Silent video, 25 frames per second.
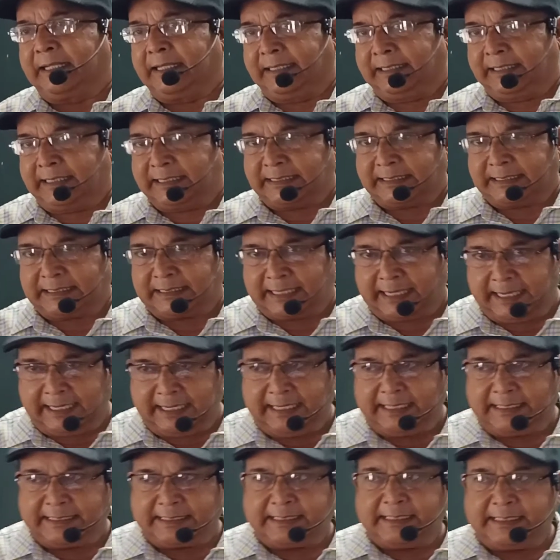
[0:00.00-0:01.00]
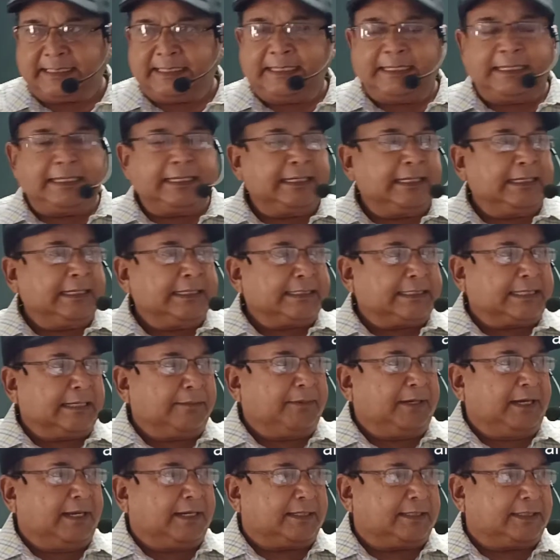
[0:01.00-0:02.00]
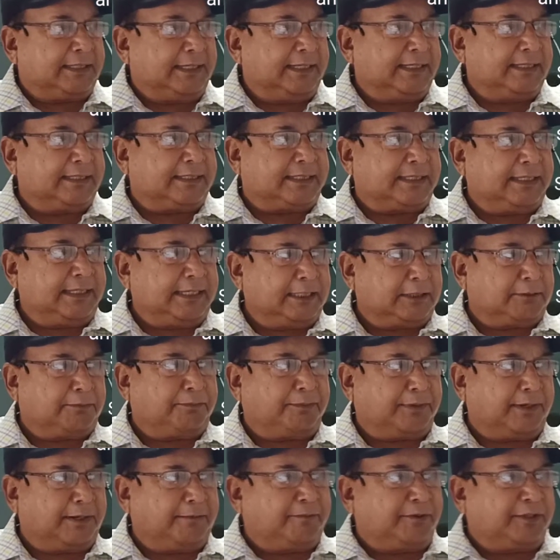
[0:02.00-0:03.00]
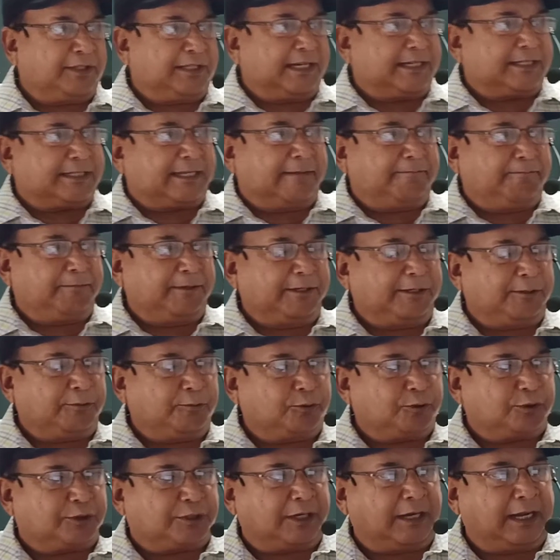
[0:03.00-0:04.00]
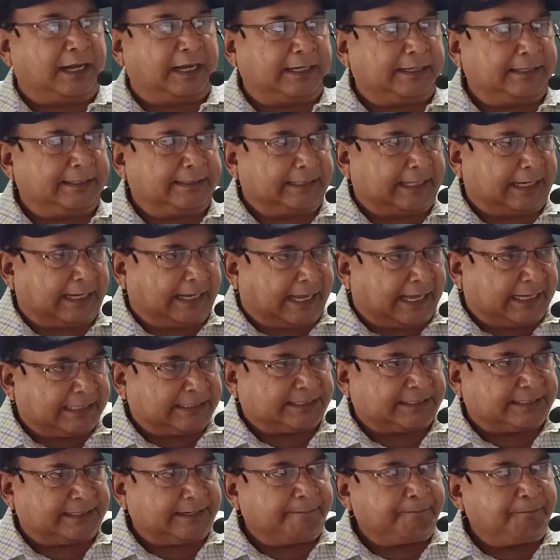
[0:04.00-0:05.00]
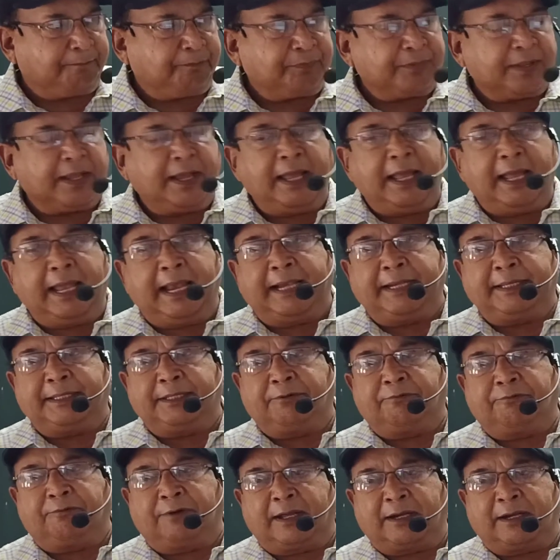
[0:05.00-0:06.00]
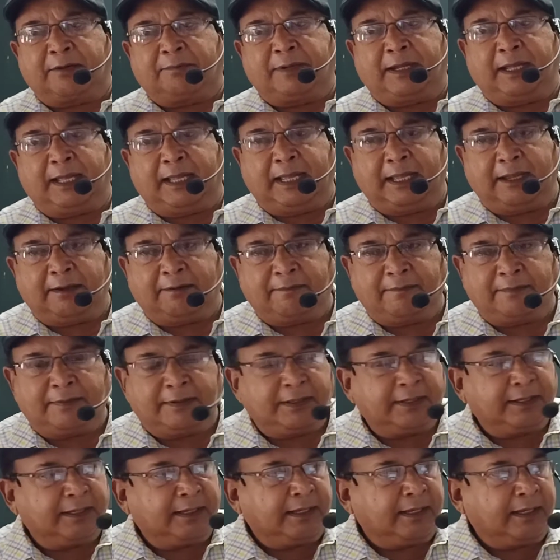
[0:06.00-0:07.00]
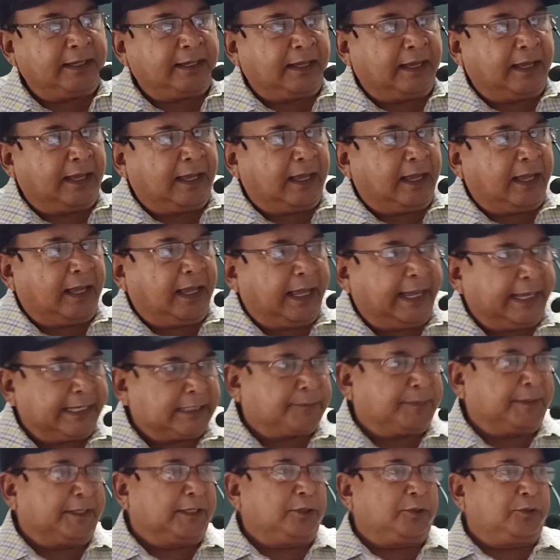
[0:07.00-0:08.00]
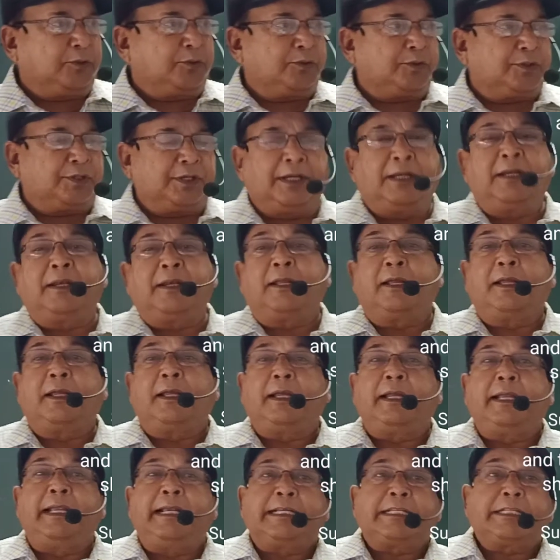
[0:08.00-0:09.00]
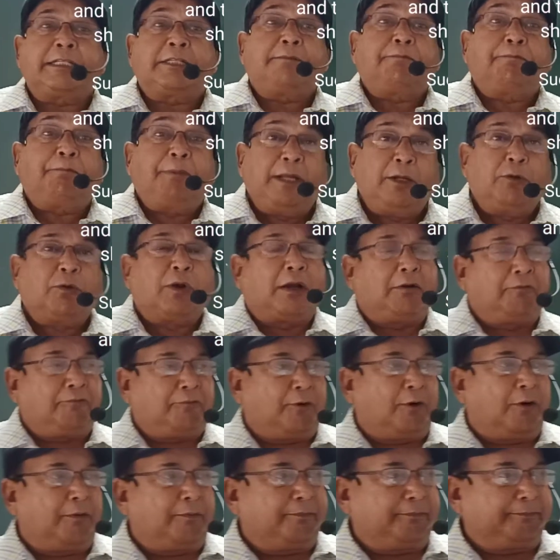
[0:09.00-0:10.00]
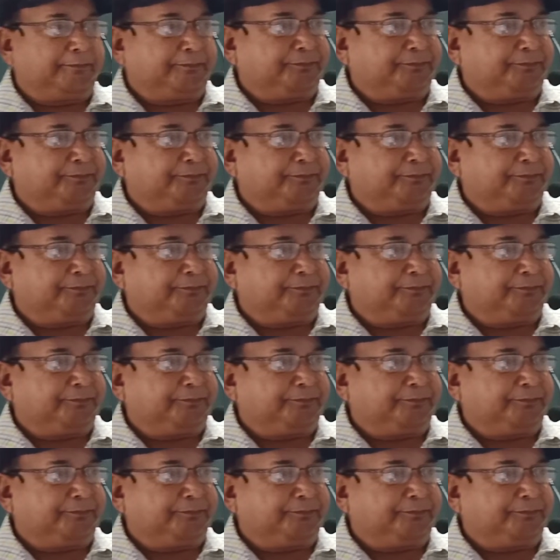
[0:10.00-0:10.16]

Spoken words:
In this case, similar things, his brothers have been used in the last and the verb has been used in its plural form.